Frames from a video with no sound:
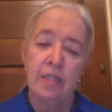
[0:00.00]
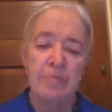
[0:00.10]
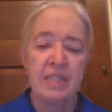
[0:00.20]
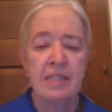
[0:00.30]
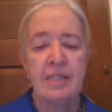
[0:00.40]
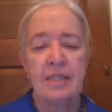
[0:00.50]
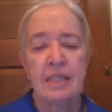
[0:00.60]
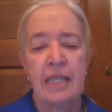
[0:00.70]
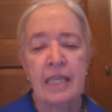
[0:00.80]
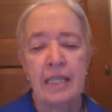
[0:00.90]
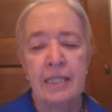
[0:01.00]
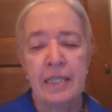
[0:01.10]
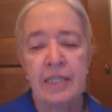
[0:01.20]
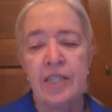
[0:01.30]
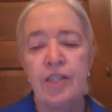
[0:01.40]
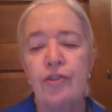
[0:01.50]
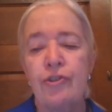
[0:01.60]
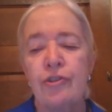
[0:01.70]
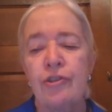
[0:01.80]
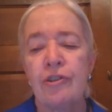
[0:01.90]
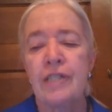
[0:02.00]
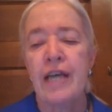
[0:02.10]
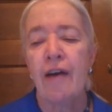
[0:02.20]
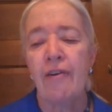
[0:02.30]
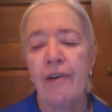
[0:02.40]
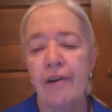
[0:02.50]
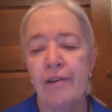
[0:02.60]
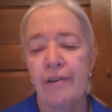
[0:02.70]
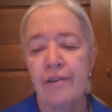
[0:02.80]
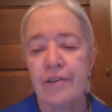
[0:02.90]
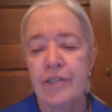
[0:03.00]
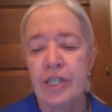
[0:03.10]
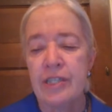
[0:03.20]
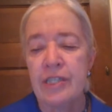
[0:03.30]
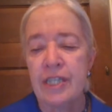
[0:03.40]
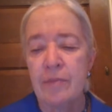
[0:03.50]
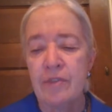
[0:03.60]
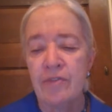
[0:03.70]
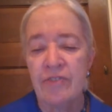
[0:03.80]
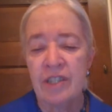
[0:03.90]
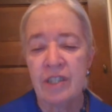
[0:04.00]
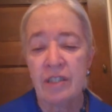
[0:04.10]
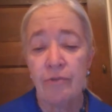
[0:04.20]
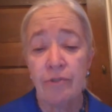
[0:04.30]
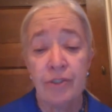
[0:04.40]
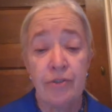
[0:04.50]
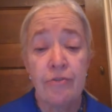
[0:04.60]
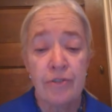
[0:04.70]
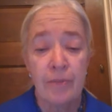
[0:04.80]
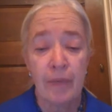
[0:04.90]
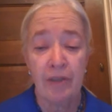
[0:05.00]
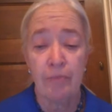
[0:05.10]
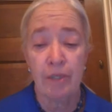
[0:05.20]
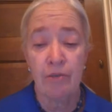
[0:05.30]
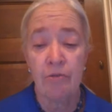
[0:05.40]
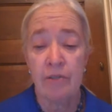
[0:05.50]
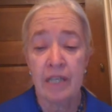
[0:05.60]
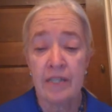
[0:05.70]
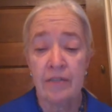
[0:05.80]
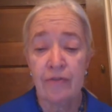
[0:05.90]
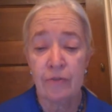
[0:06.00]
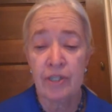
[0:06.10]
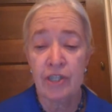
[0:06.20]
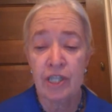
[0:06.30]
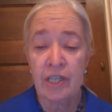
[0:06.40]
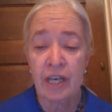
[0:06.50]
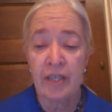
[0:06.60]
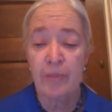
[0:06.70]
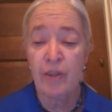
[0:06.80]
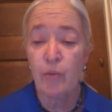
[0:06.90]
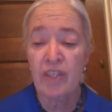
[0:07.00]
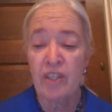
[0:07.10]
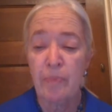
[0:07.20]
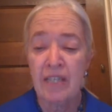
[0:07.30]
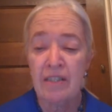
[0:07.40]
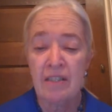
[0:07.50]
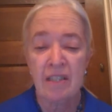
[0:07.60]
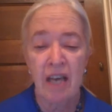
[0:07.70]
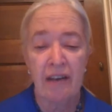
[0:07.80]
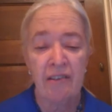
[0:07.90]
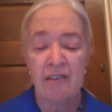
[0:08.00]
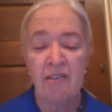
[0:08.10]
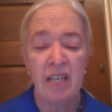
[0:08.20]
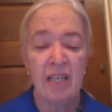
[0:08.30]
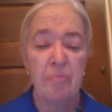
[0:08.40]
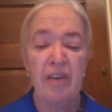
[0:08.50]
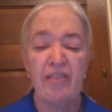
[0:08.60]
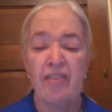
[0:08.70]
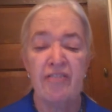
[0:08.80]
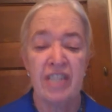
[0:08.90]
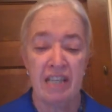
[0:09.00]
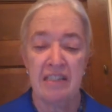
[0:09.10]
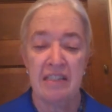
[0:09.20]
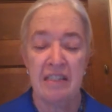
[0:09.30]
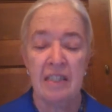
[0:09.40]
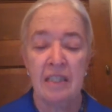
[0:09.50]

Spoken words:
Mrs. Slade continued to look down on her. She seemed physically reduced by the blow, as if when she got up the wind might scatter her like a puff of dust.